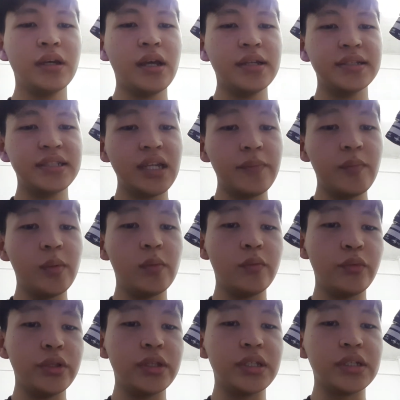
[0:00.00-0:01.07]
same
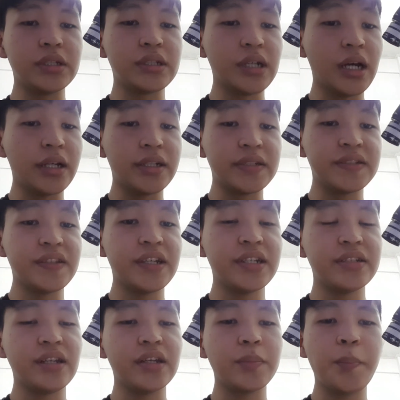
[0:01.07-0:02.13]
with the other snare,
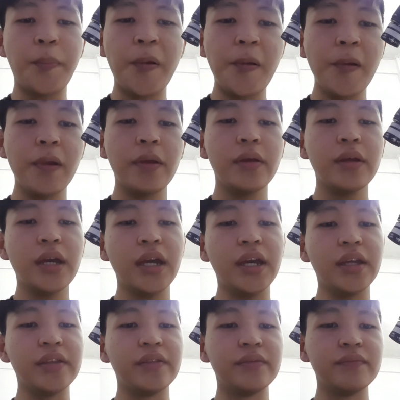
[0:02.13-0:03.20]
like
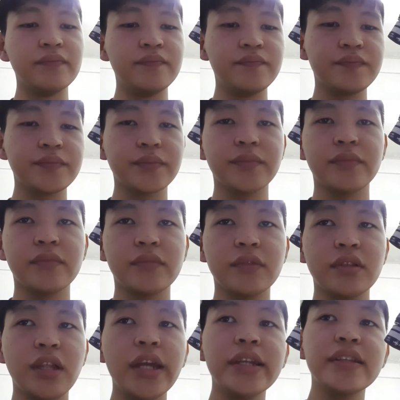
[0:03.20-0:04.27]
and
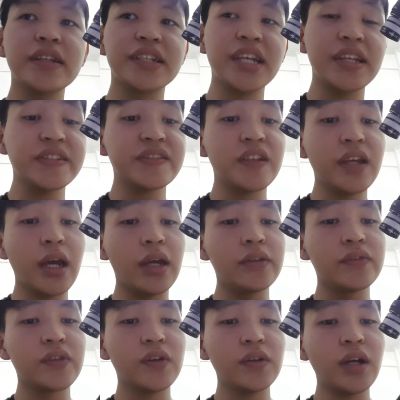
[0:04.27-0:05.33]
like the K snare
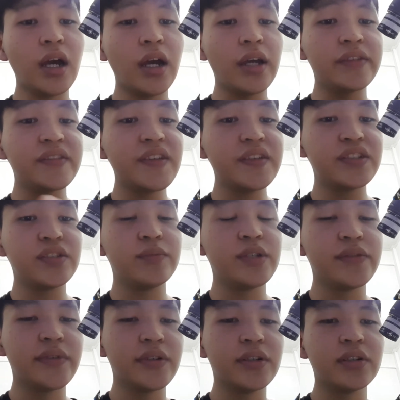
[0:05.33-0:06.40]
I teach you
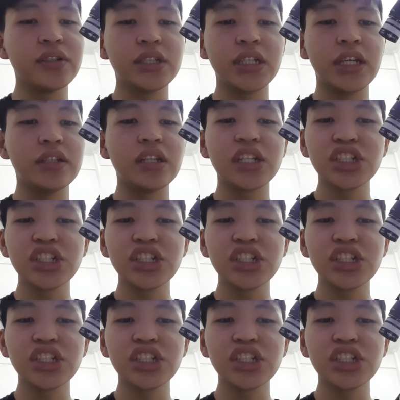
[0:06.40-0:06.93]
before, you can